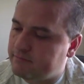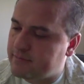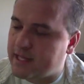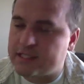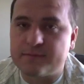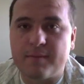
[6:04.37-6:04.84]

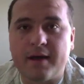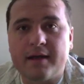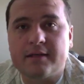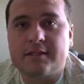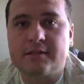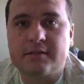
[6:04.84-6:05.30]
That's
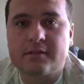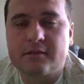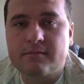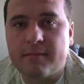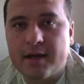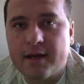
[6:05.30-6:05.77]

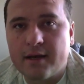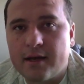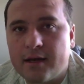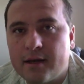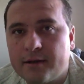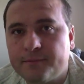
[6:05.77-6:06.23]

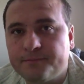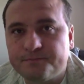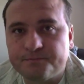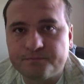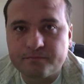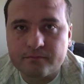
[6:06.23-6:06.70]
my
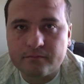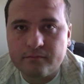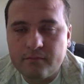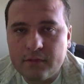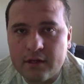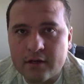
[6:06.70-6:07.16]

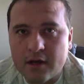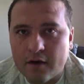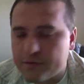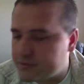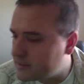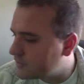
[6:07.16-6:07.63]

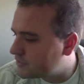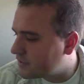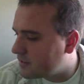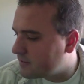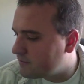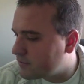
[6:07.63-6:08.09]
conversation
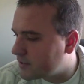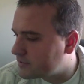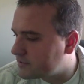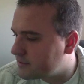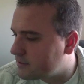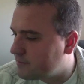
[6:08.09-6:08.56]
on
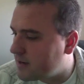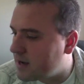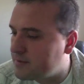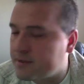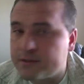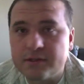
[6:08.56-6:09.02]
President
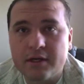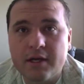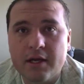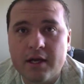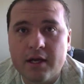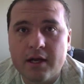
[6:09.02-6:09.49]
Obama's
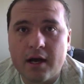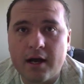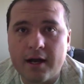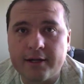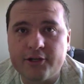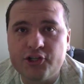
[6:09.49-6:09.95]

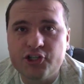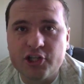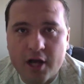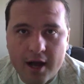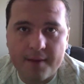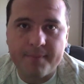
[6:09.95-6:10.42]

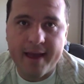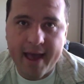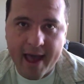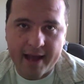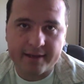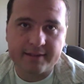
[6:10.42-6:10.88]
Job
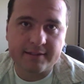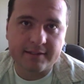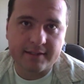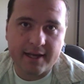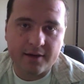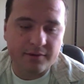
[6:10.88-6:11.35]

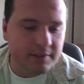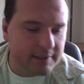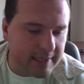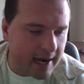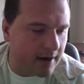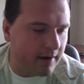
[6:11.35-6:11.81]
Act. How
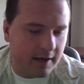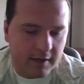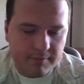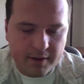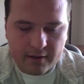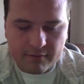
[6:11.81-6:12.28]
dare
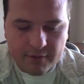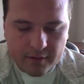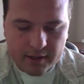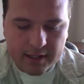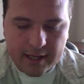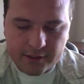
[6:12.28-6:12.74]
anybody
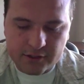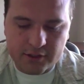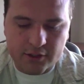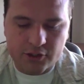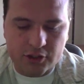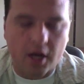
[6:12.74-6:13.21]
vote against
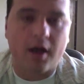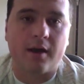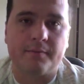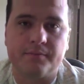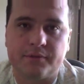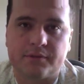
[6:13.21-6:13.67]
the
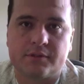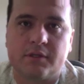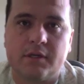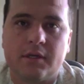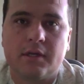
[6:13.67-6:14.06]
jobs?